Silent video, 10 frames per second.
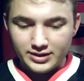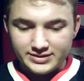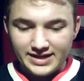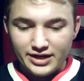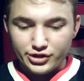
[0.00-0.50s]

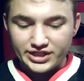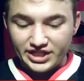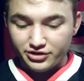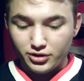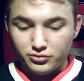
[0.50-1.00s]
Tanner
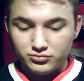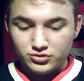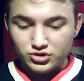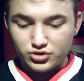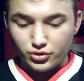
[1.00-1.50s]
Kiro
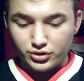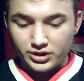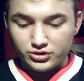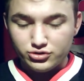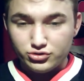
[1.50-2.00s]
scored
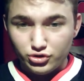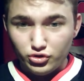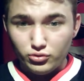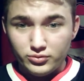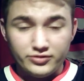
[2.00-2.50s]

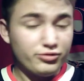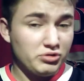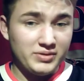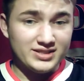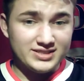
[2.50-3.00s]
3
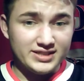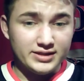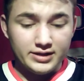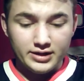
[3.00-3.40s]
minutes in